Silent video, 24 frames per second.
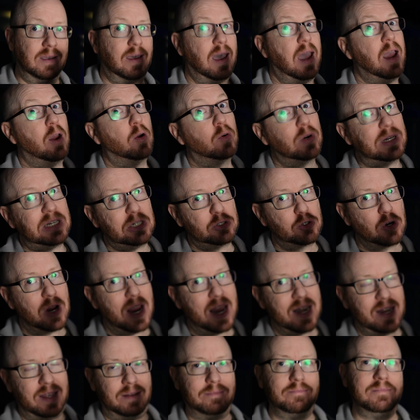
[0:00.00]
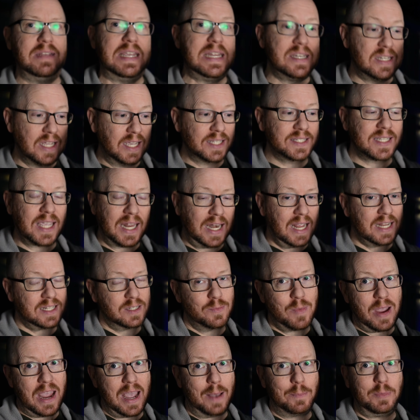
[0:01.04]
I already tried it. It does connect to
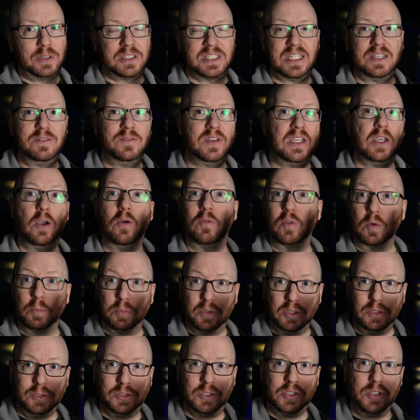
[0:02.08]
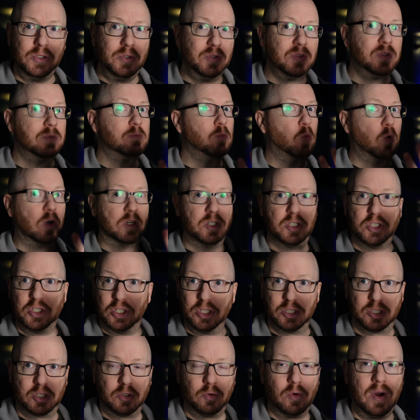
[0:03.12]
my Apple TV over Bluetooth, works
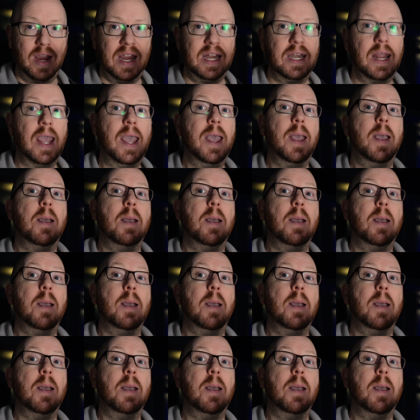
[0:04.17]
just great,